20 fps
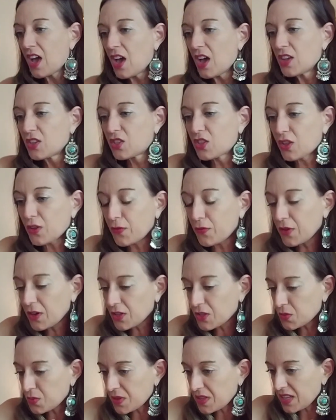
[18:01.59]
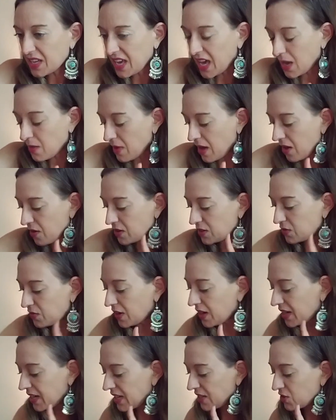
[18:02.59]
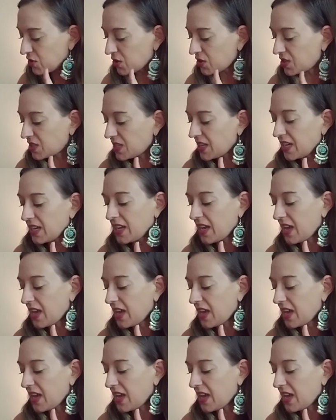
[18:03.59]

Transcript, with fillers: So the first one that came out is very interesting.